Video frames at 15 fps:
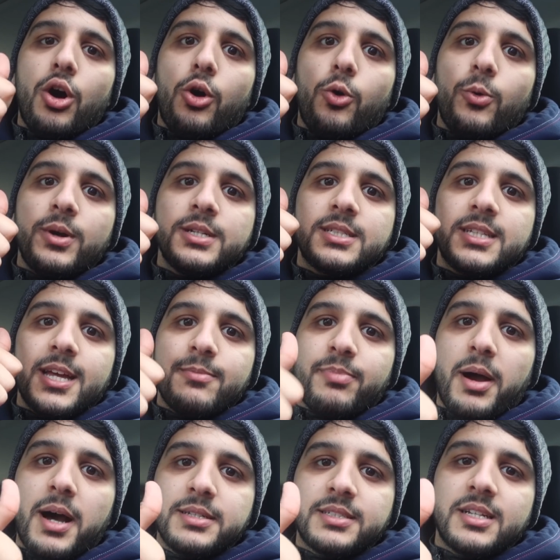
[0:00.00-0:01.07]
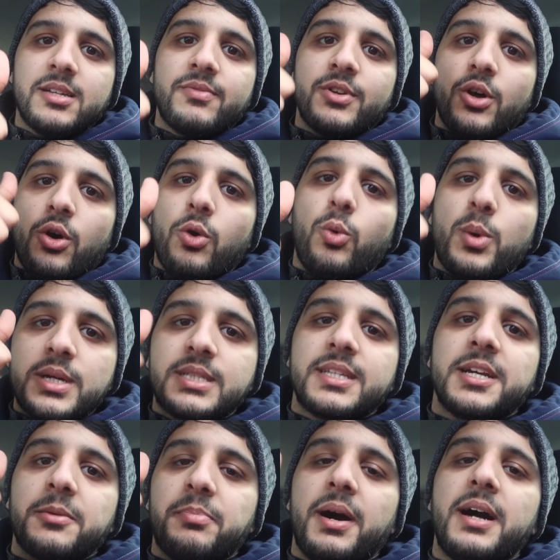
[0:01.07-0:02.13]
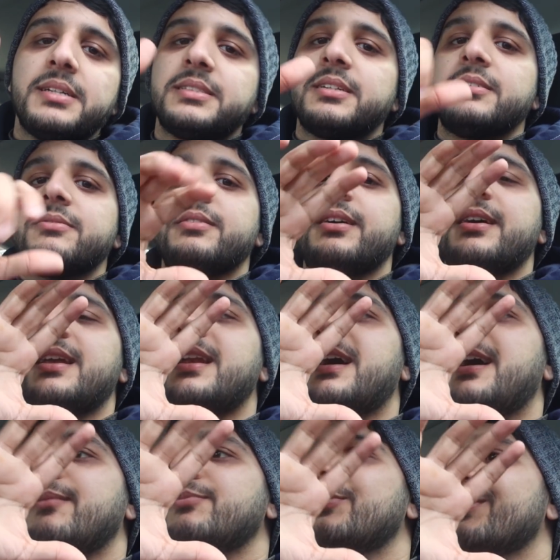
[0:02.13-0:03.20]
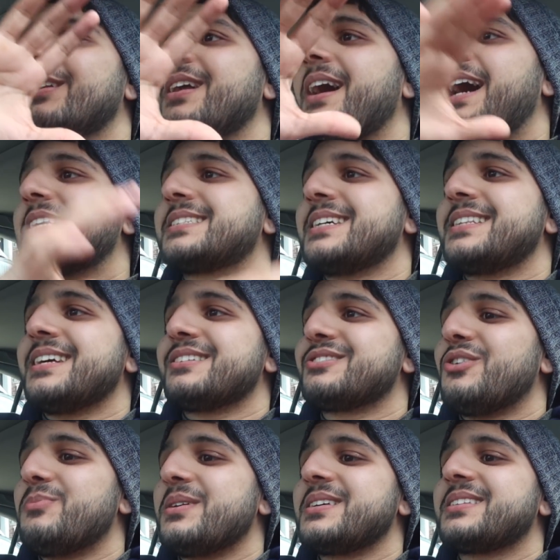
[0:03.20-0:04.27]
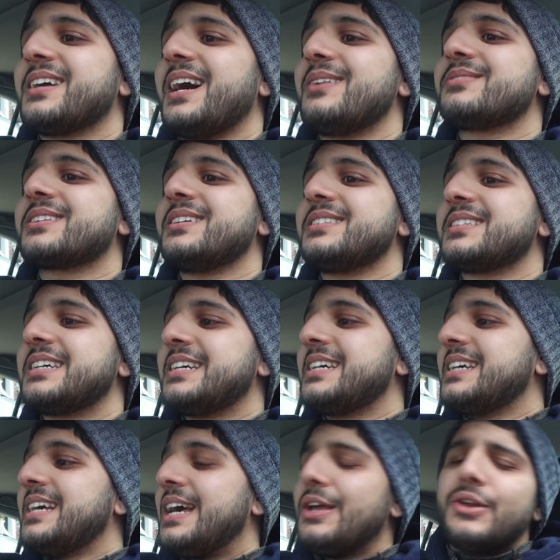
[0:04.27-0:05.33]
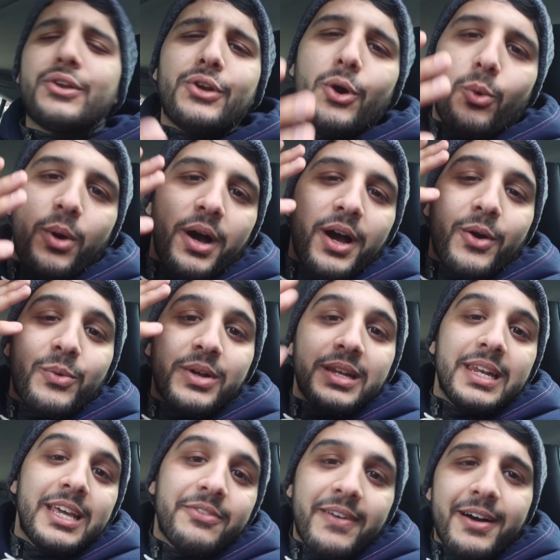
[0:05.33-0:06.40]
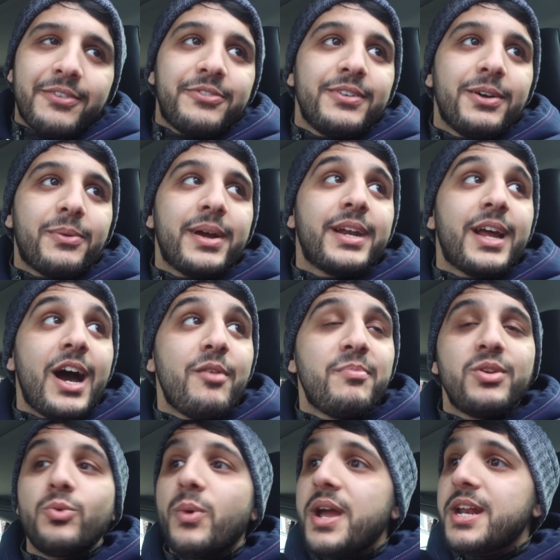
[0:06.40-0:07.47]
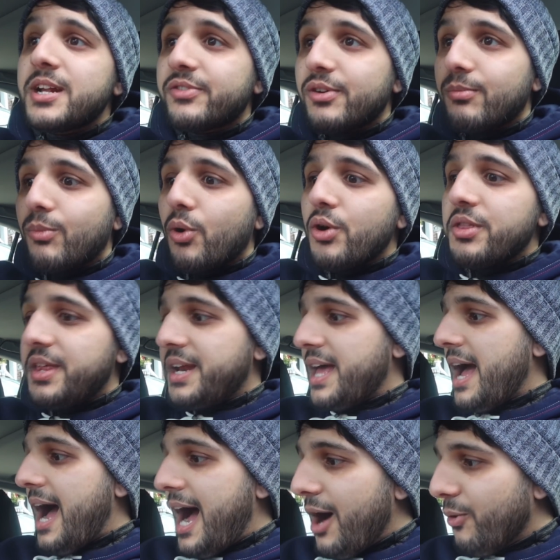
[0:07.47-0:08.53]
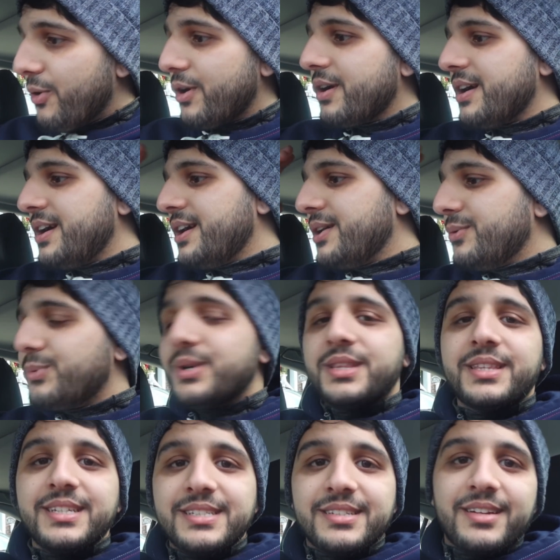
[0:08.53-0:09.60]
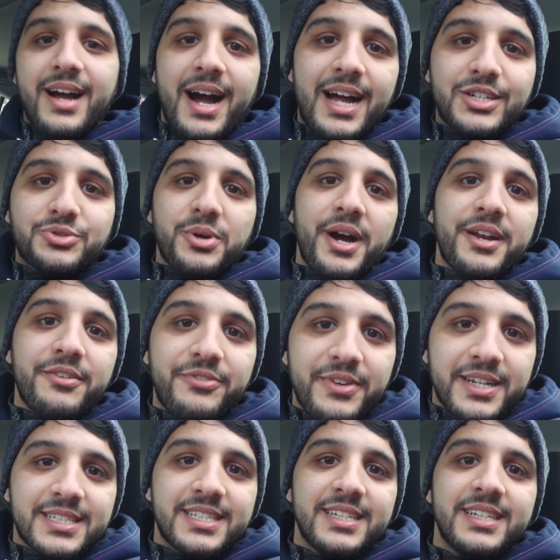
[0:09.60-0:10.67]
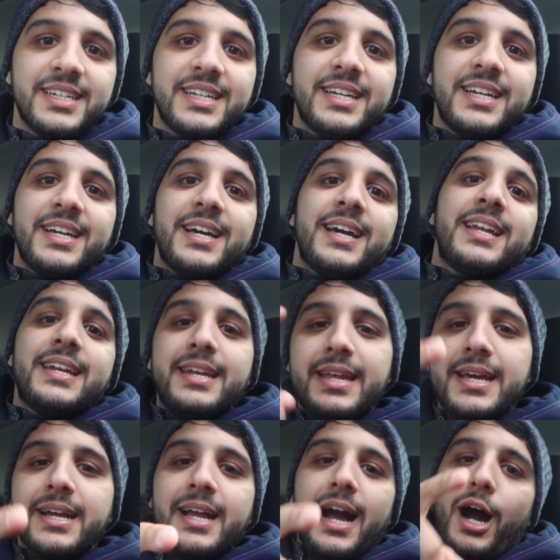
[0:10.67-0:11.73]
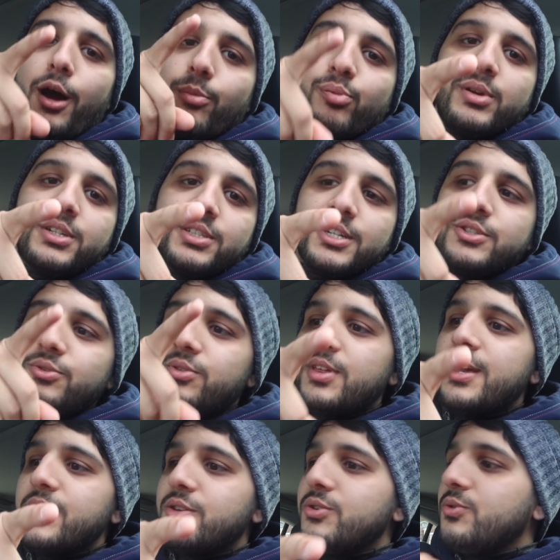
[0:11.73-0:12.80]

Always stay positive and always think positive, alhamdulillah. I said that so many times because you don't know what a relief I feel right now. I've been waiting for more than an hour with this guy trying to fix it. Nick, I appreciate you, thank